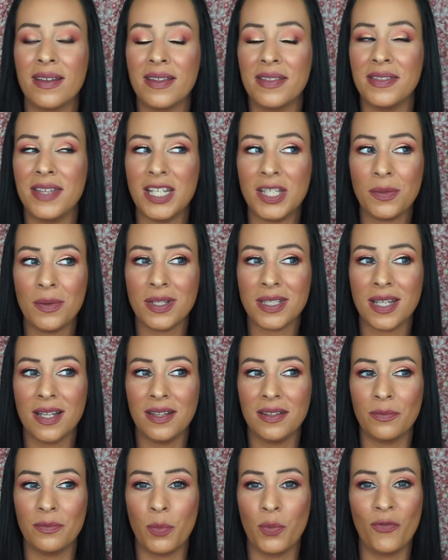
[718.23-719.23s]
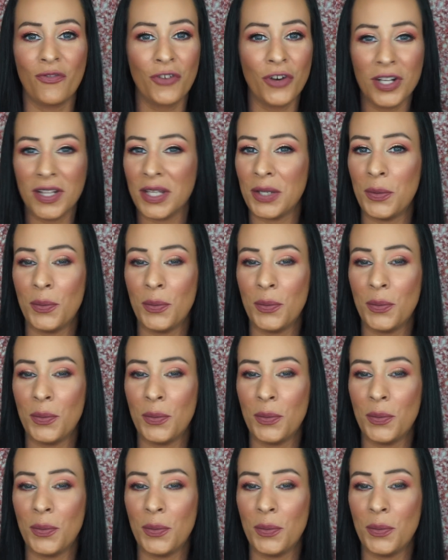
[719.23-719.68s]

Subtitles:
This was a really